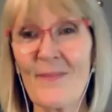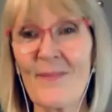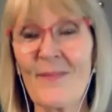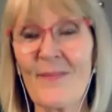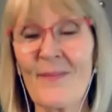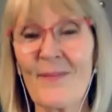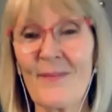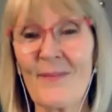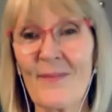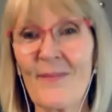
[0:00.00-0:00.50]

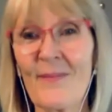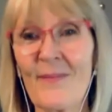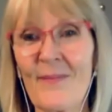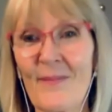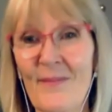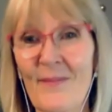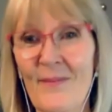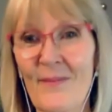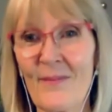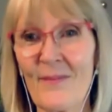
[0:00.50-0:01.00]

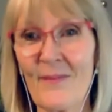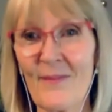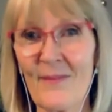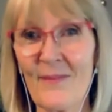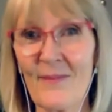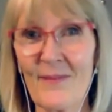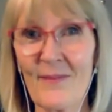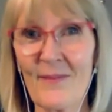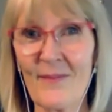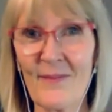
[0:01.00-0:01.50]

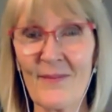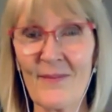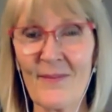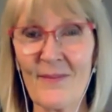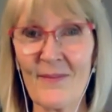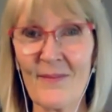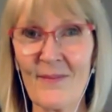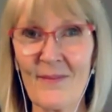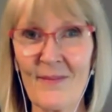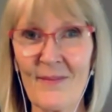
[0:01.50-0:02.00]

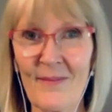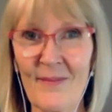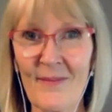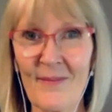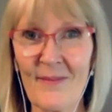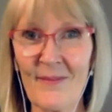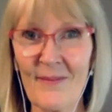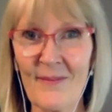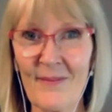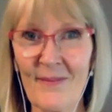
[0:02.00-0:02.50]

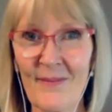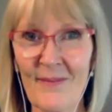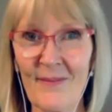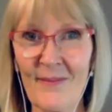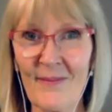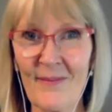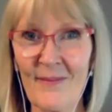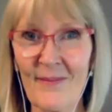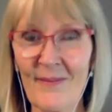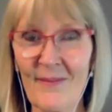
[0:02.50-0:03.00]

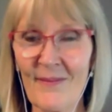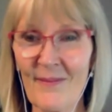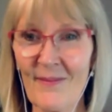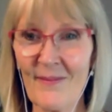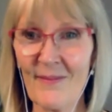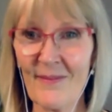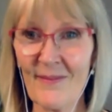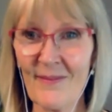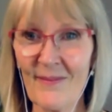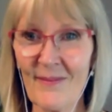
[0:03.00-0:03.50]

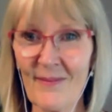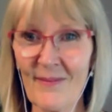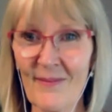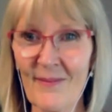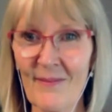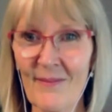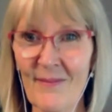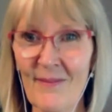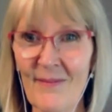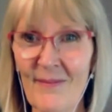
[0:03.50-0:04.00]

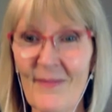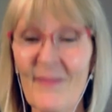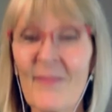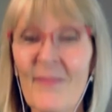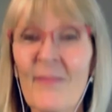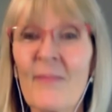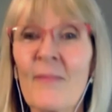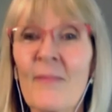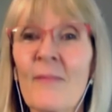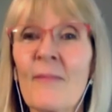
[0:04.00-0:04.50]

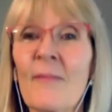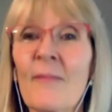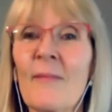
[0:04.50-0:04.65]
The person shown says nothing.